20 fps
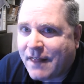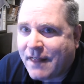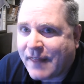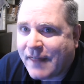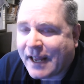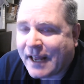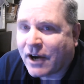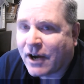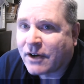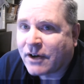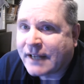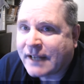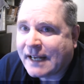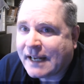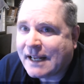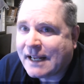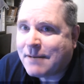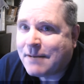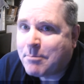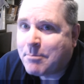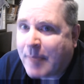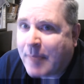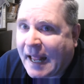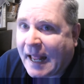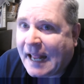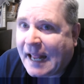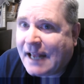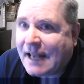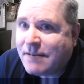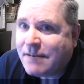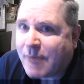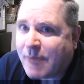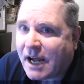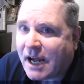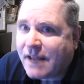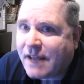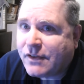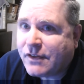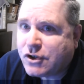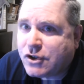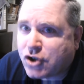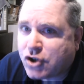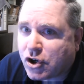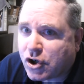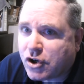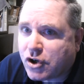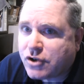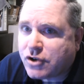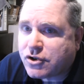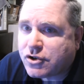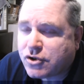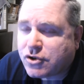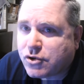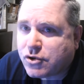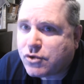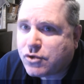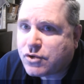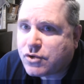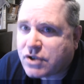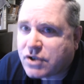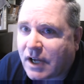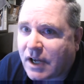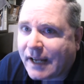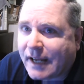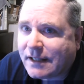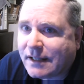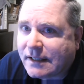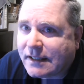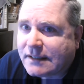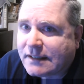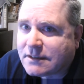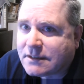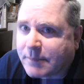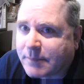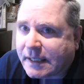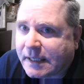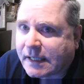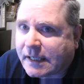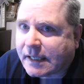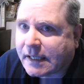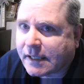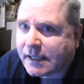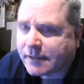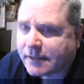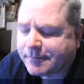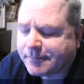They are getting paid by the church to silence me.